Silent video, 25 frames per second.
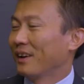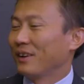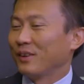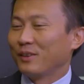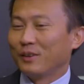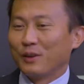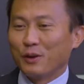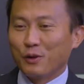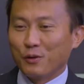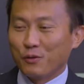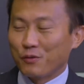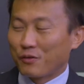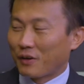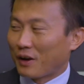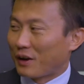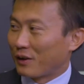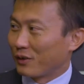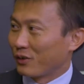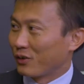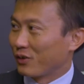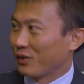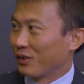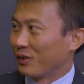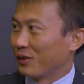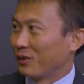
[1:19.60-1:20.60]
new
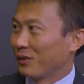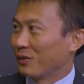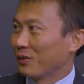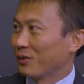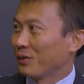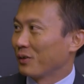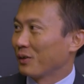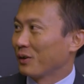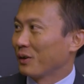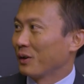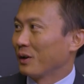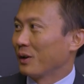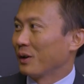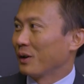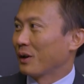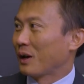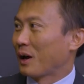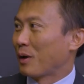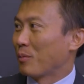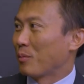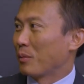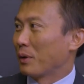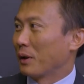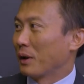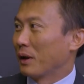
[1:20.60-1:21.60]
functions
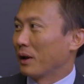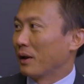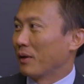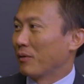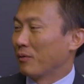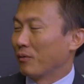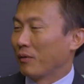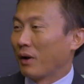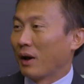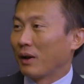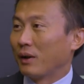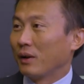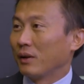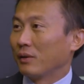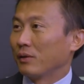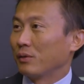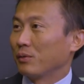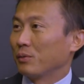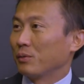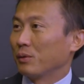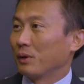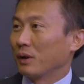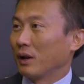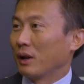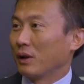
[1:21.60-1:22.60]
coming in, whether it's
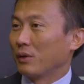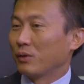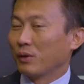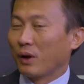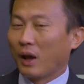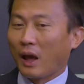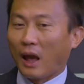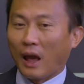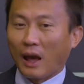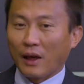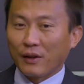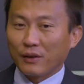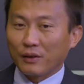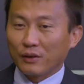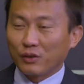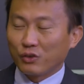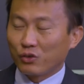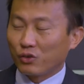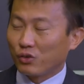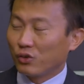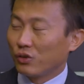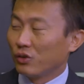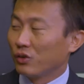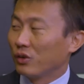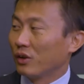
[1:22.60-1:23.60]
related to
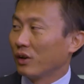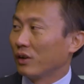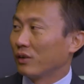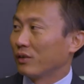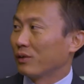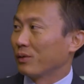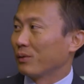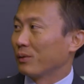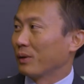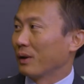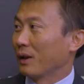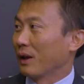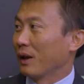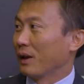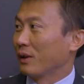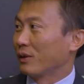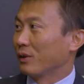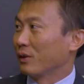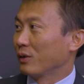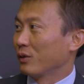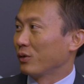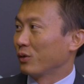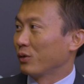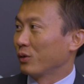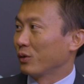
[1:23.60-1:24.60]
energy, it's
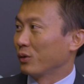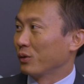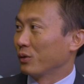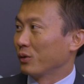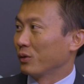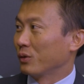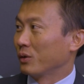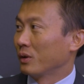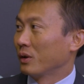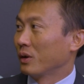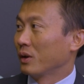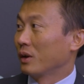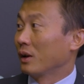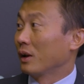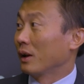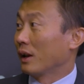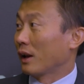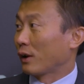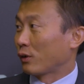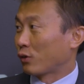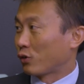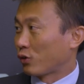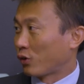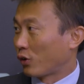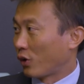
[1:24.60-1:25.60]
related to
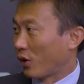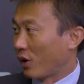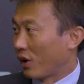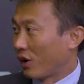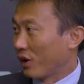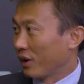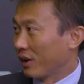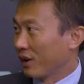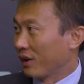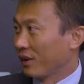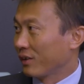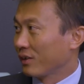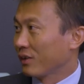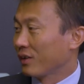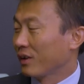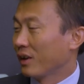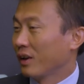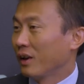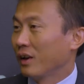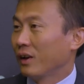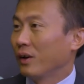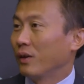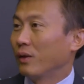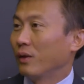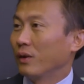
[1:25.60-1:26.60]
electronics,
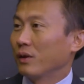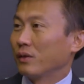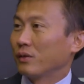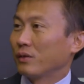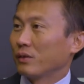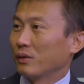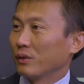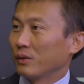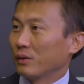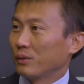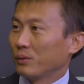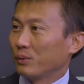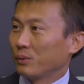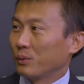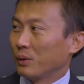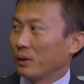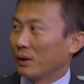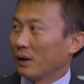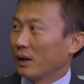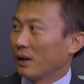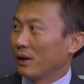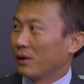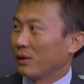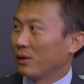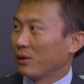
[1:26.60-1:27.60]
or it's
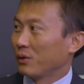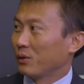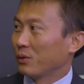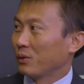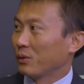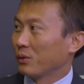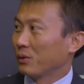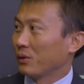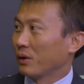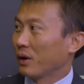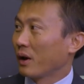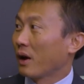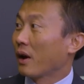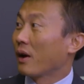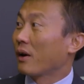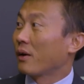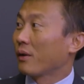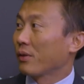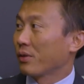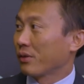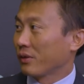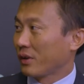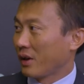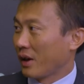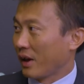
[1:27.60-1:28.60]
related to
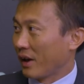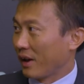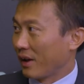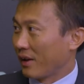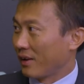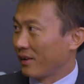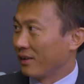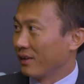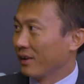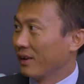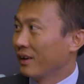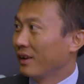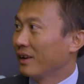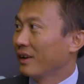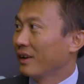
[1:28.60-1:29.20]
healthcare.